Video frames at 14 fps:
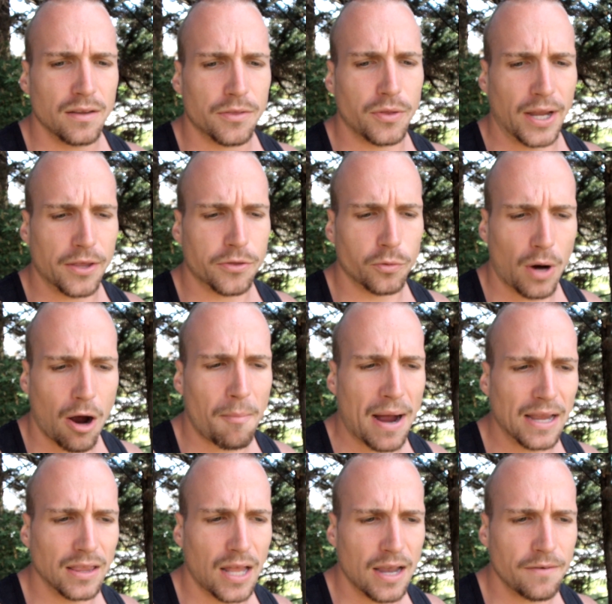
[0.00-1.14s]
like throughout my
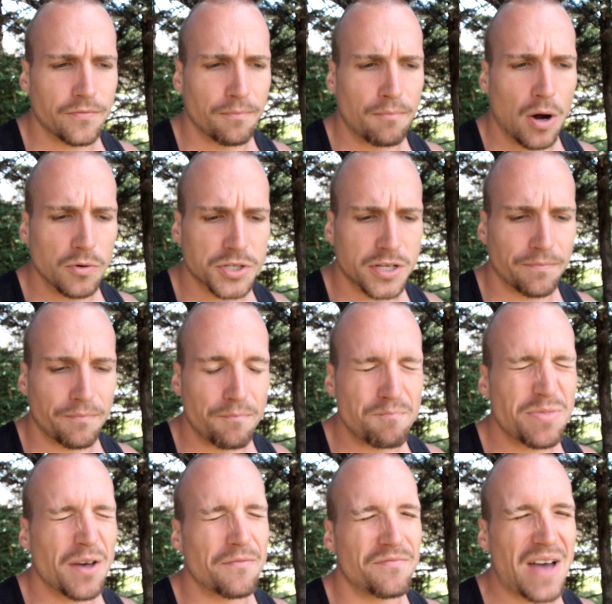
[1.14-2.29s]
life, most of
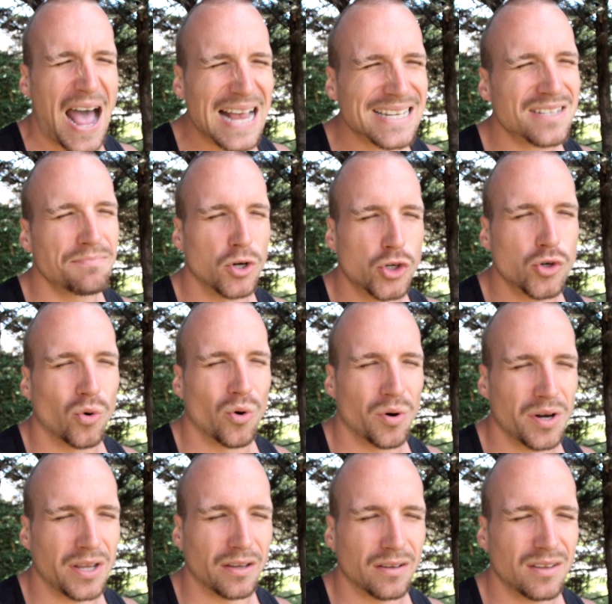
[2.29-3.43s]
the vast
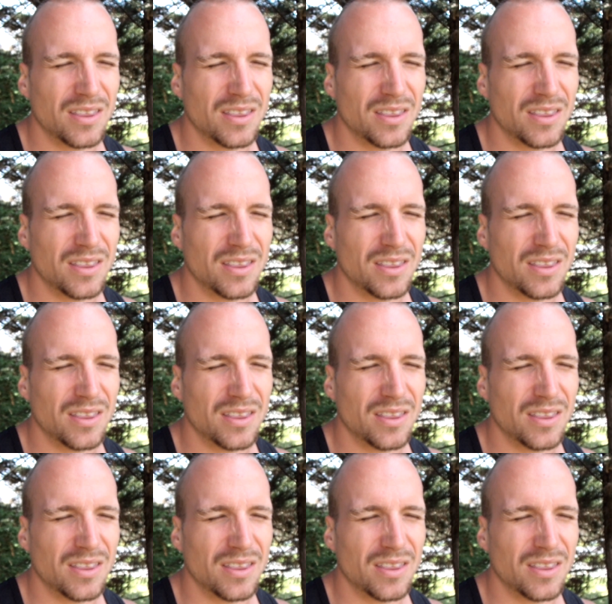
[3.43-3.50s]
majority,